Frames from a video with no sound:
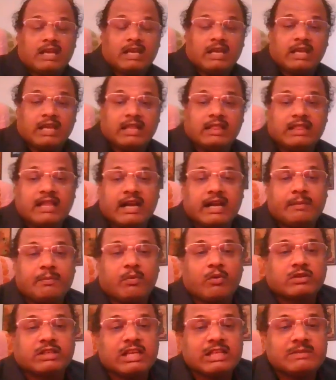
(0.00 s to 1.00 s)
In that
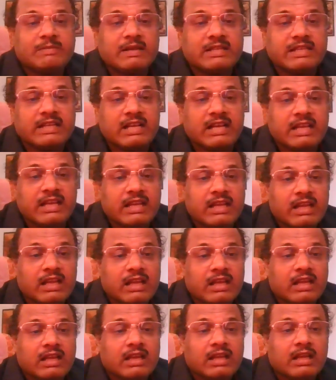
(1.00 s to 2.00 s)
process basically
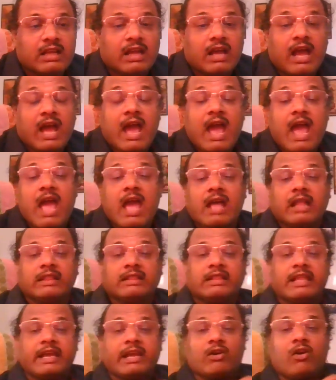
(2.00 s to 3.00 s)

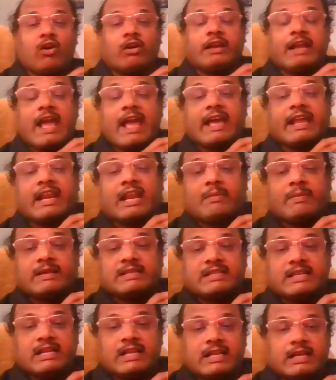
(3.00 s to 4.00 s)
they got error
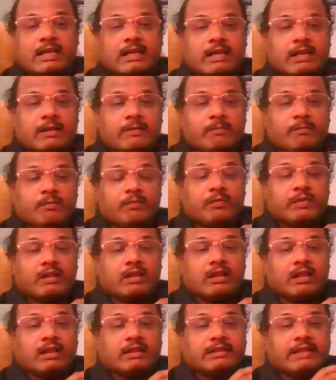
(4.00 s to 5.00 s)
basically,
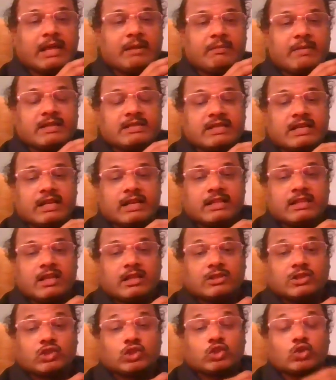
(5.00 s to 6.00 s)
then basically the
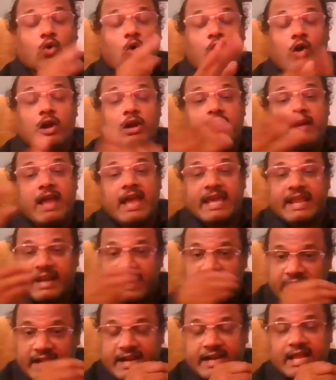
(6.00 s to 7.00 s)
solved
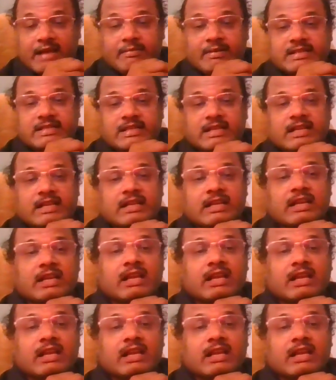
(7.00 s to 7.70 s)
error data basically,